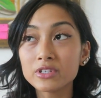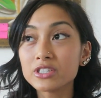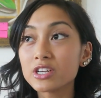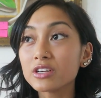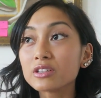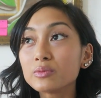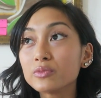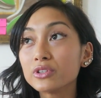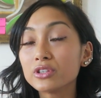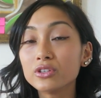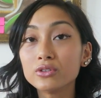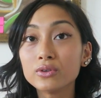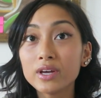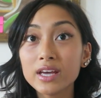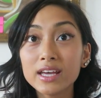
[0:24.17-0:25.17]
and share them with
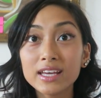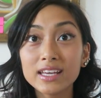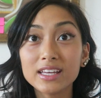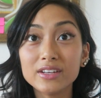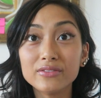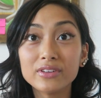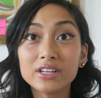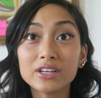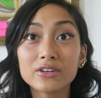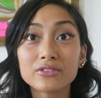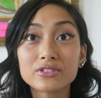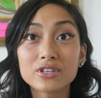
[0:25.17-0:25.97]
you in a video.